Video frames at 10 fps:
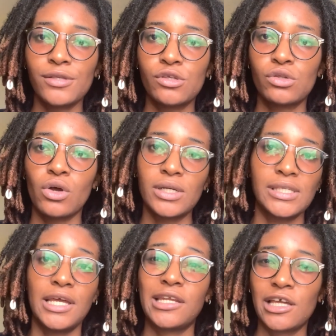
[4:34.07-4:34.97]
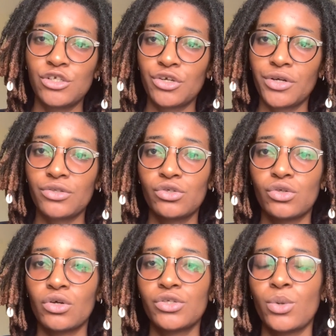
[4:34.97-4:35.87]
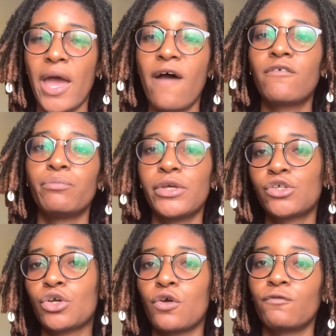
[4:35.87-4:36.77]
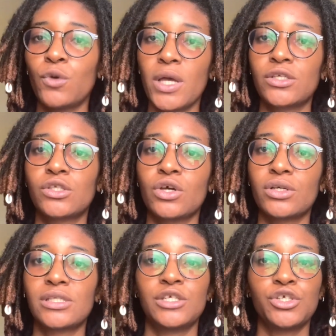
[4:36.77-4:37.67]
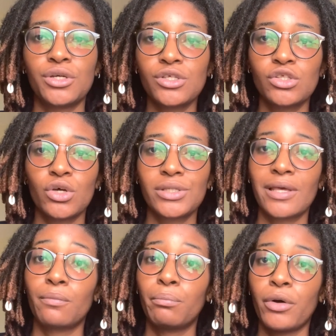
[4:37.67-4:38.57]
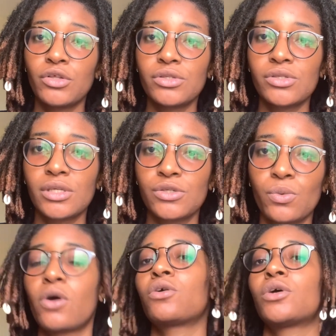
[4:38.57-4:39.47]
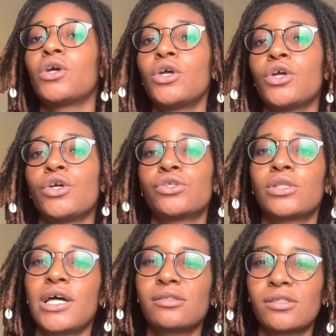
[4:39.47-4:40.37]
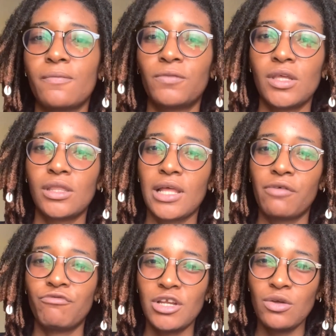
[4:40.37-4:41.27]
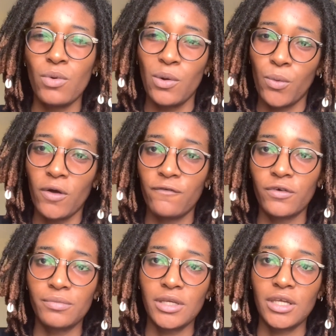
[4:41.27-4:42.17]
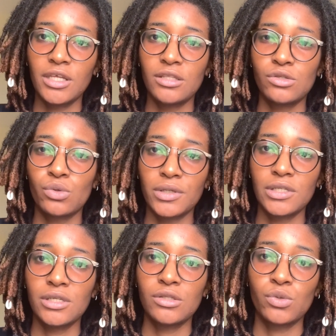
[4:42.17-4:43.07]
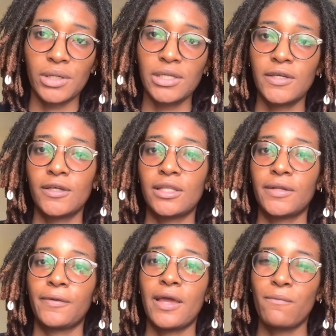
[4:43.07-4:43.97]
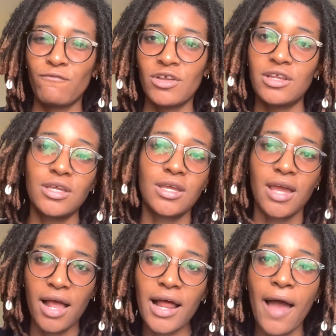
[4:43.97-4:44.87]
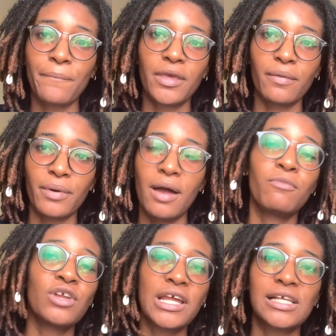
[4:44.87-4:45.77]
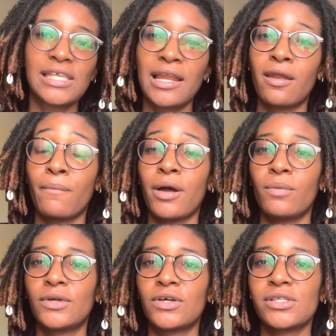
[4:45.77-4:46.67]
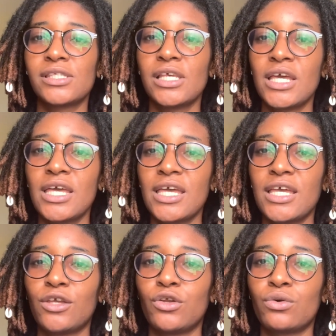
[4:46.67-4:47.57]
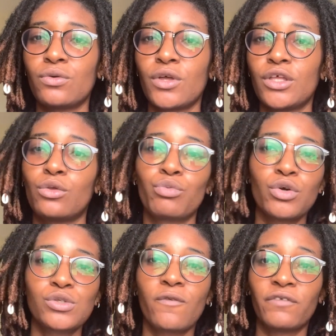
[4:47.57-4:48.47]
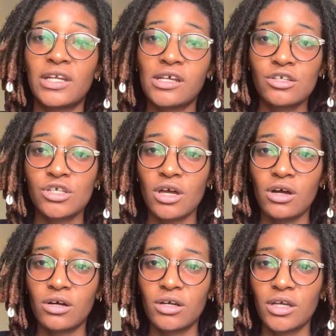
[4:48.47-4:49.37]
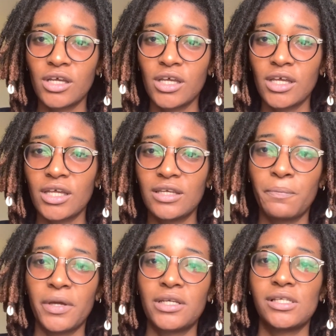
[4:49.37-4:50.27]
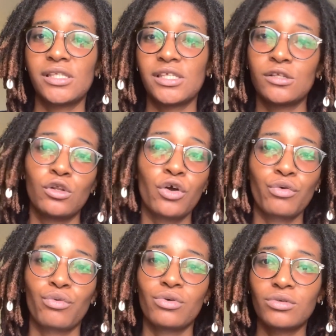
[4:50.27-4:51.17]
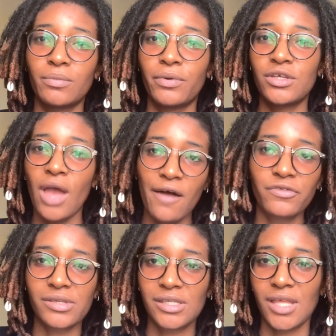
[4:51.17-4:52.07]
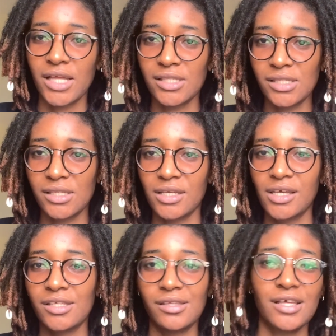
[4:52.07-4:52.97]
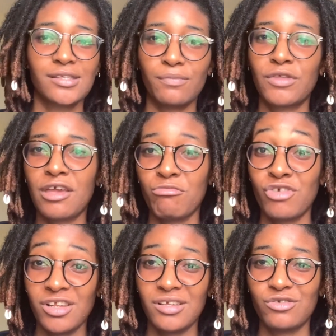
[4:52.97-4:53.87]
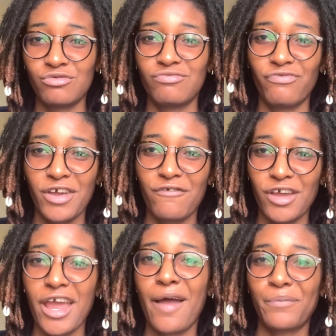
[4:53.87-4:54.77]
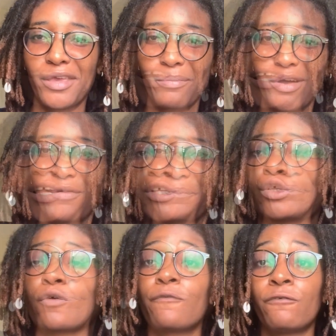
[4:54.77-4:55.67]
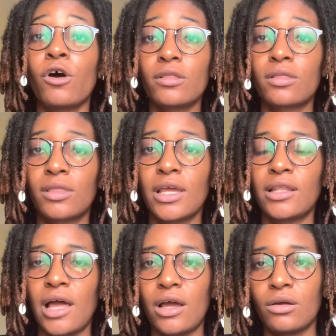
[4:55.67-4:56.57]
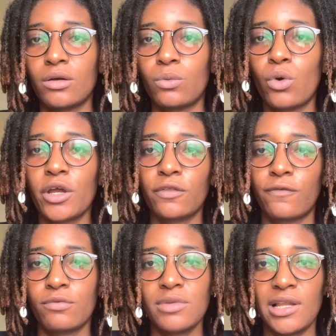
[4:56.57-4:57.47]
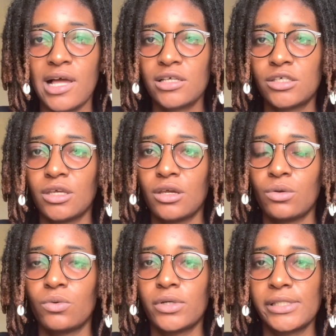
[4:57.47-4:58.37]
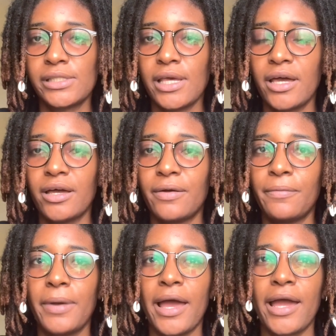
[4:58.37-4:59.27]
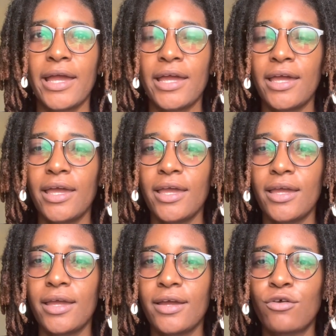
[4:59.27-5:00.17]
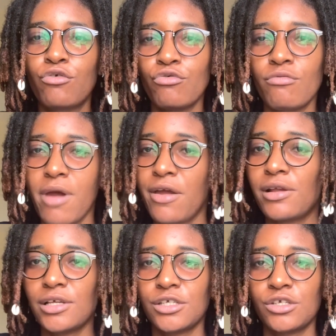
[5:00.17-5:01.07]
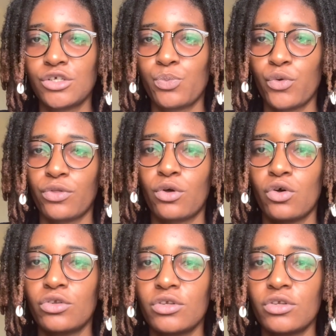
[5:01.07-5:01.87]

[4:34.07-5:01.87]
stocks and Nigerian stocks. So I have a mixture of US stocks, Nigerian stocks, and bonds as well. So that's something that really went well for me in 2020. And I'm really happy about, I'm really excited about, because the road to financial independence is a long road, but you have to start. So that's something I'm really very, very happy about. So the fourth thing that worked for me last year was I grew my relationship with God.